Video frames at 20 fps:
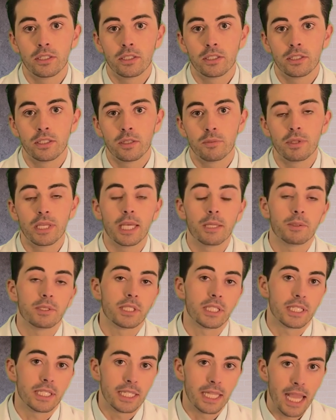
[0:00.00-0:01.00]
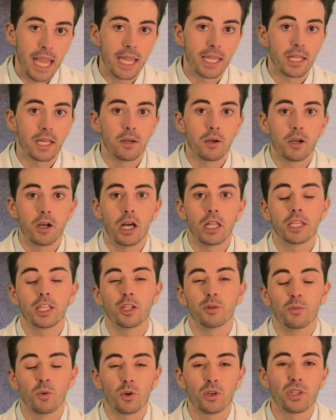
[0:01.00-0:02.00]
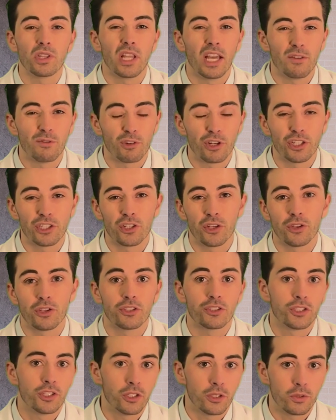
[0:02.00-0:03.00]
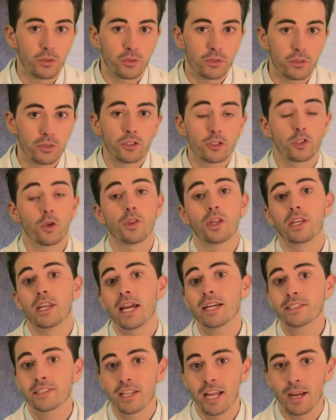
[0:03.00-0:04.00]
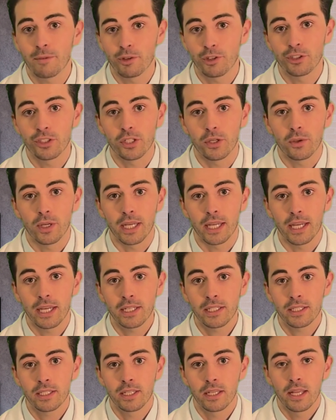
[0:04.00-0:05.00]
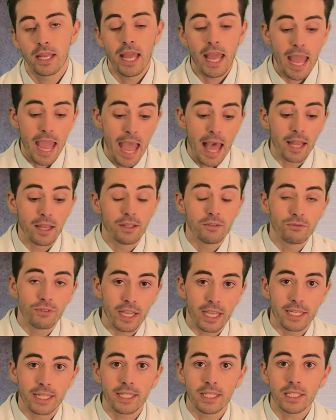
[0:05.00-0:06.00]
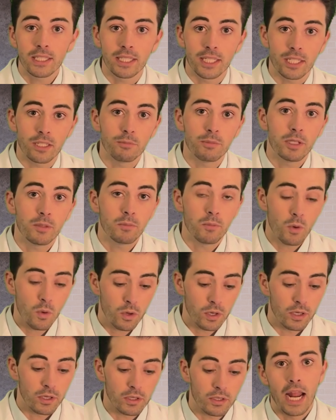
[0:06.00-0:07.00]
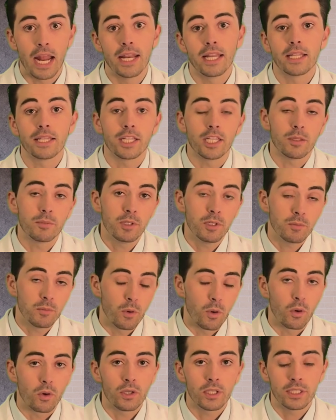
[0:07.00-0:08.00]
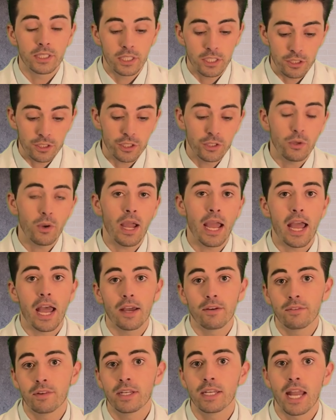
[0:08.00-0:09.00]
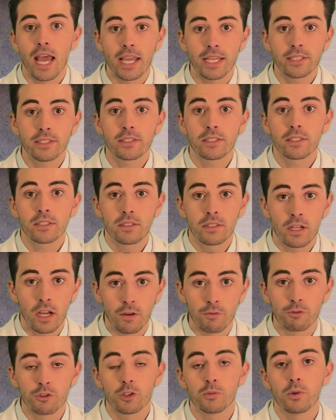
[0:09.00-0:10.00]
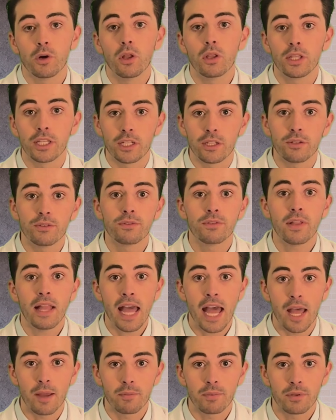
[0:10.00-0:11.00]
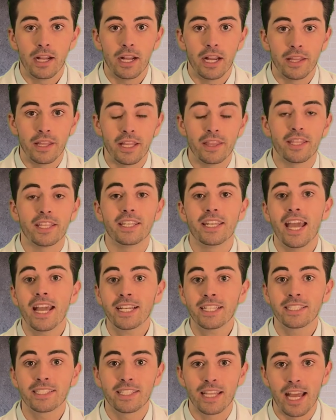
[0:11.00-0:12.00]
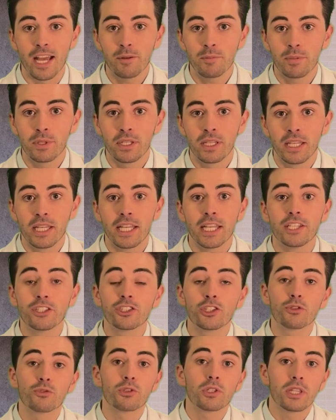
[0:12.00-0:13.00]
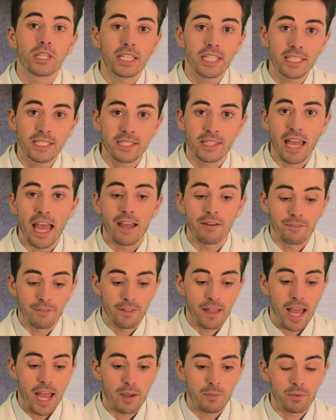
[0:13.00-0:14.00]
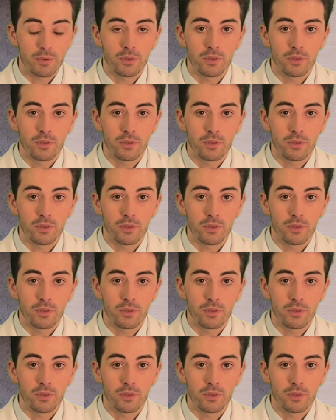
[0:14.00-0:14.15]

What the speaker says: to be able to get a little more leverage on the tooth. So the next time you're doing it, elevate it a little bit more and a little bit more until you have a nice, comfortable little flap. And then the next step is to release that flap,